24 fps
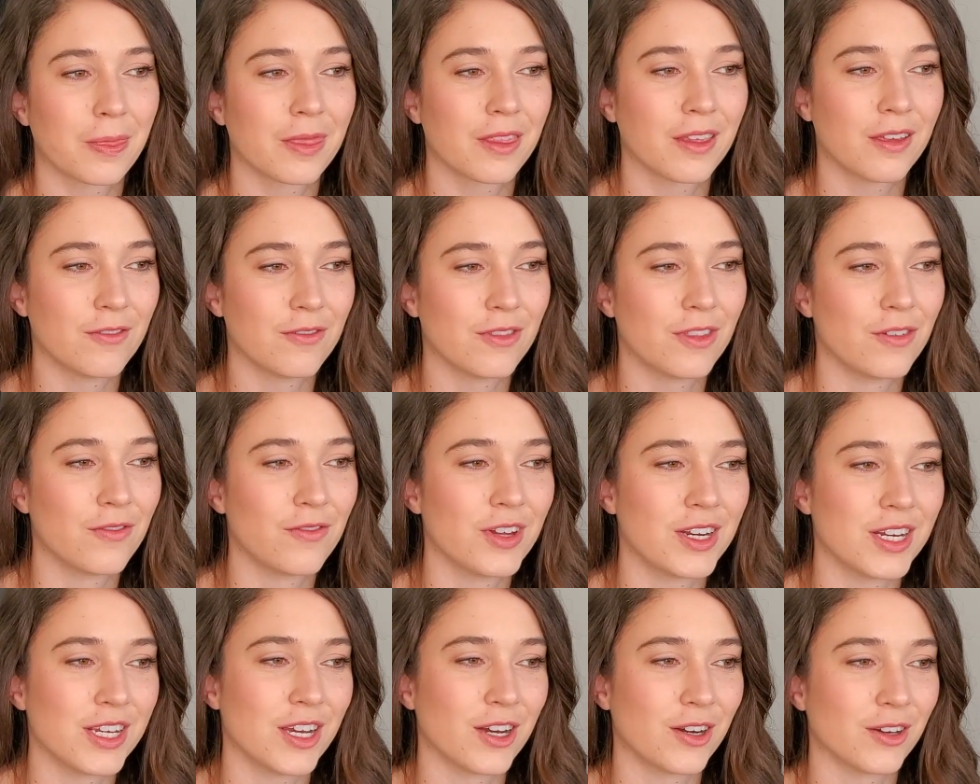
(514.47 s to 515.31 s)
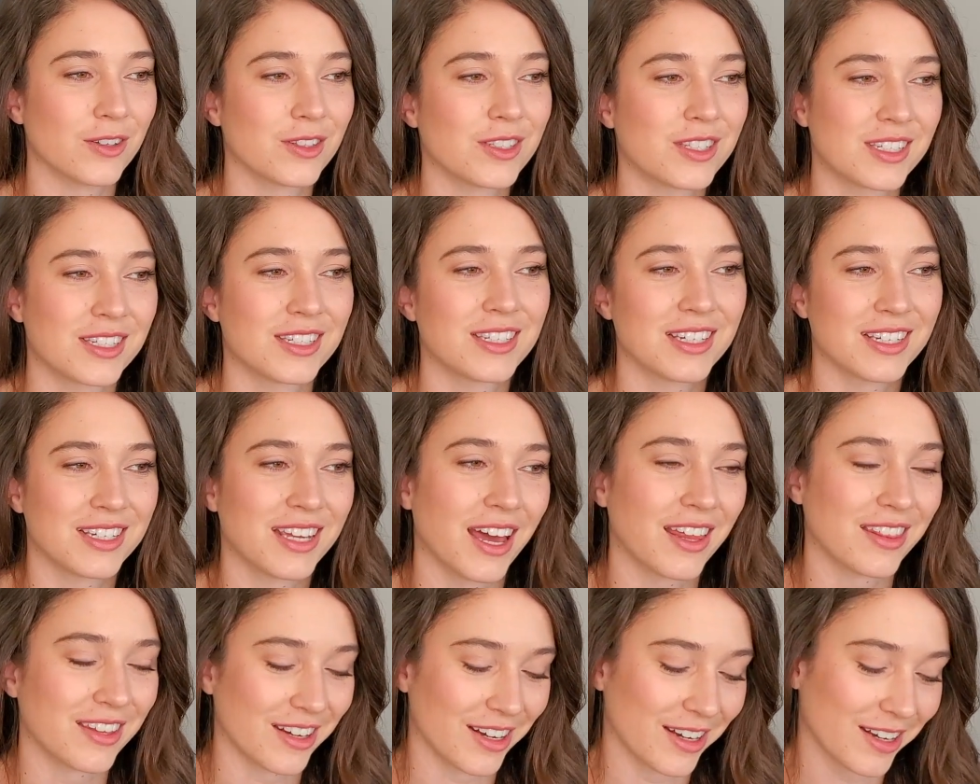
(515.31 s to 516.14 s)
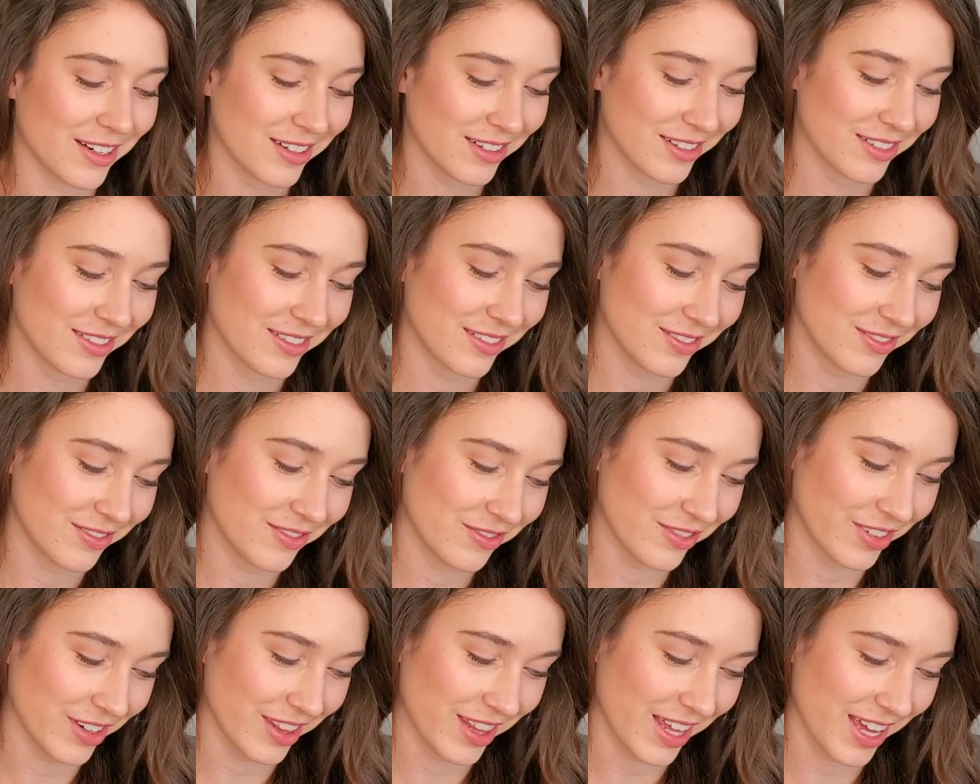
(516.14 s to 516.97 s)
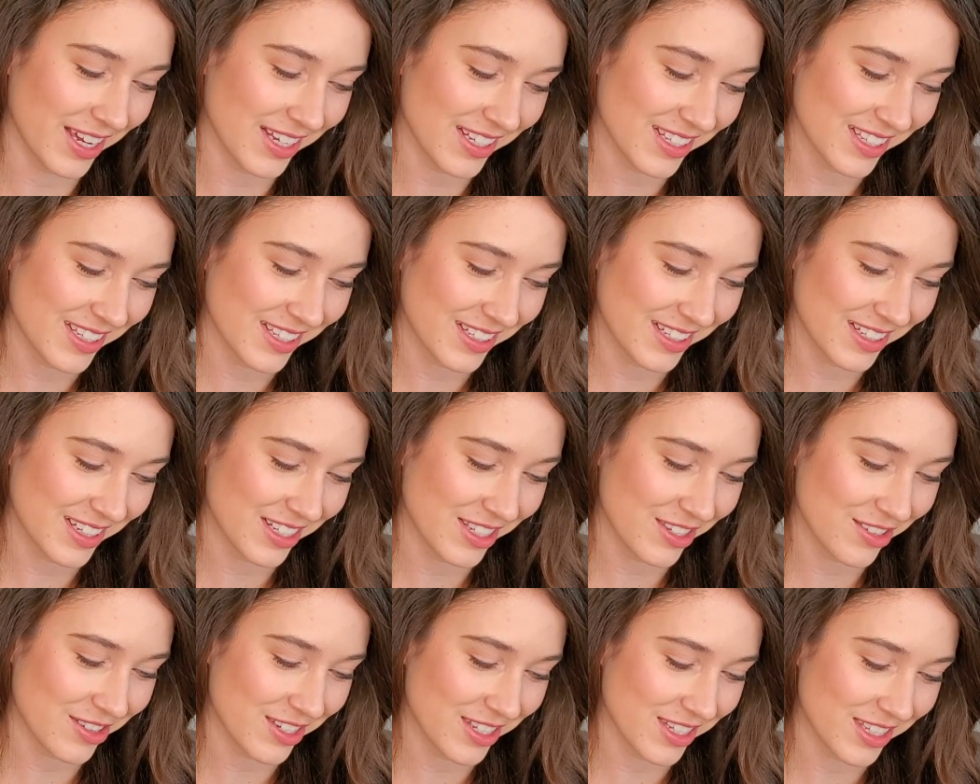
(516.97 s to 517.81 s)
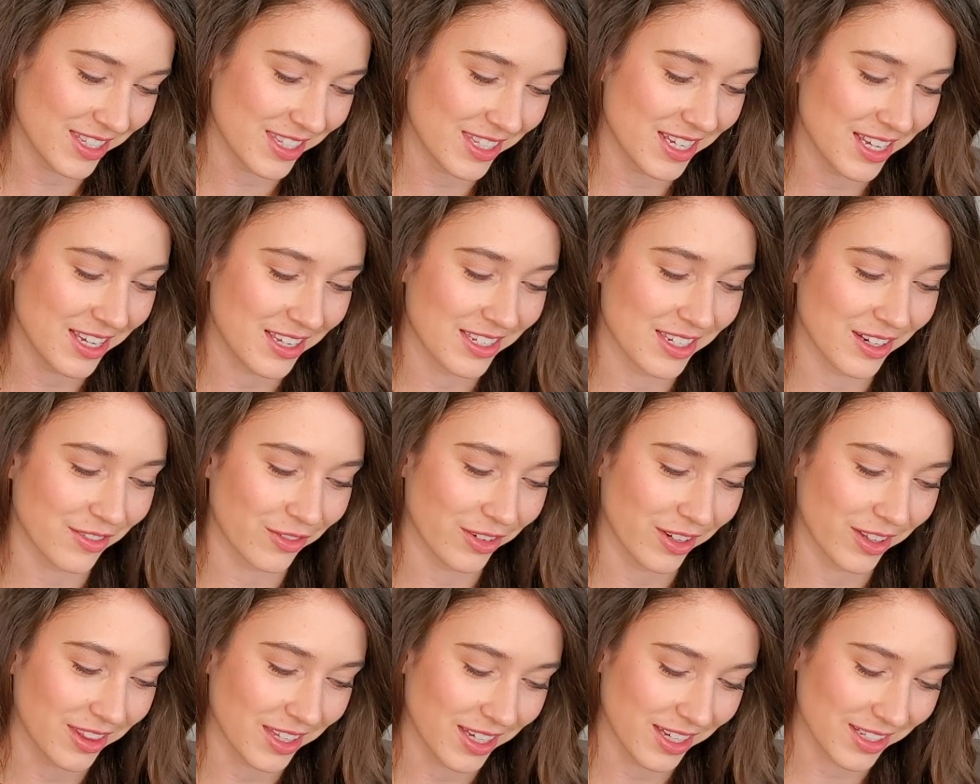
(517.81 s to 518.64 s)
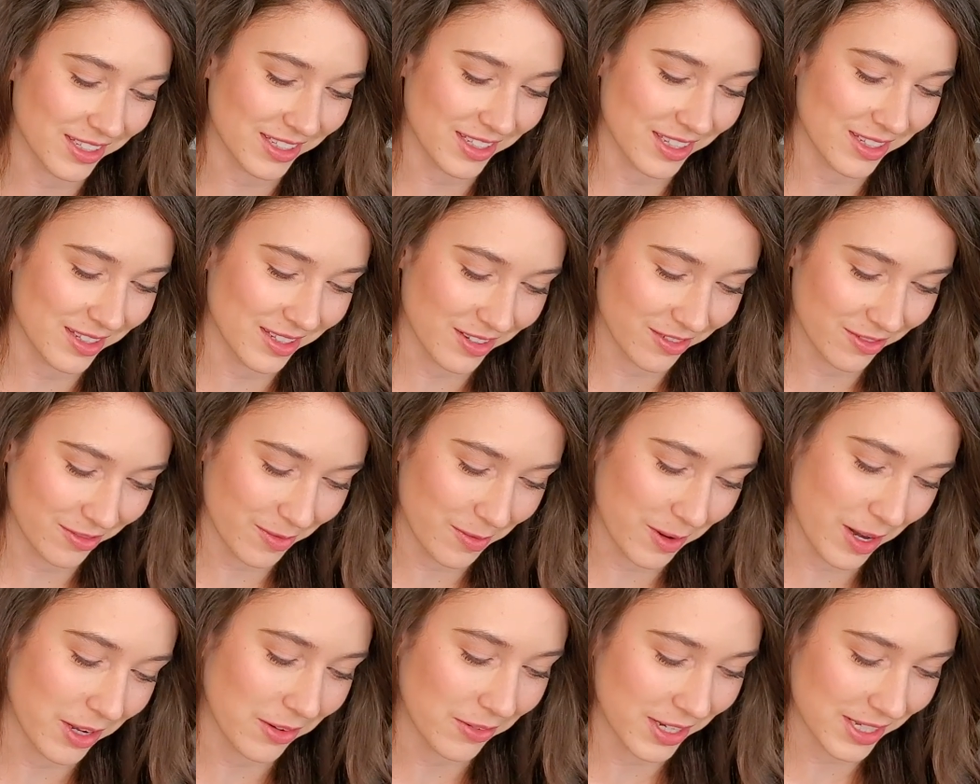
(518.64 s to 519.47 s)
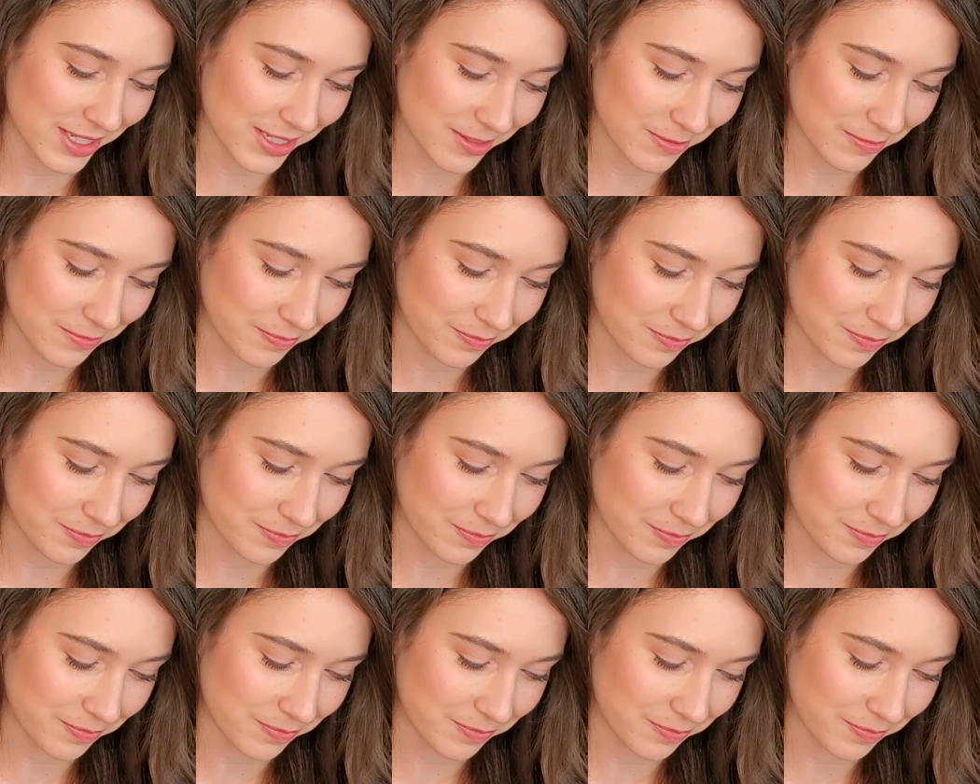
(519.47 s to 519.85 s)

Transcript: the videos together for this because you can see different things in the, but anyways.